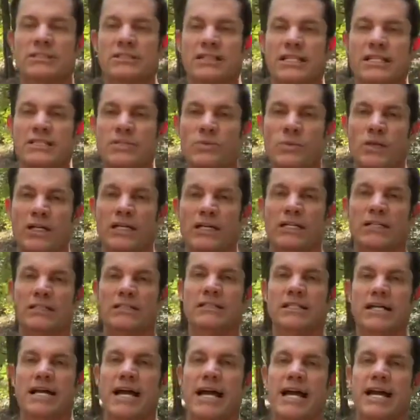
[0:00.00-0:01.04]
as well
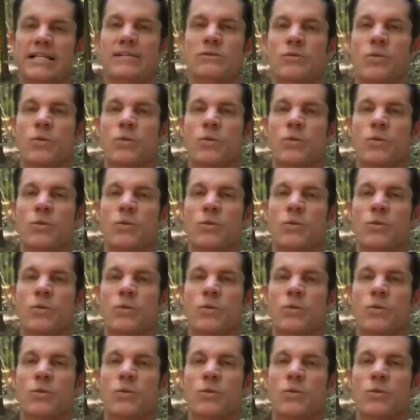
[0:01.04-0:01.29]
at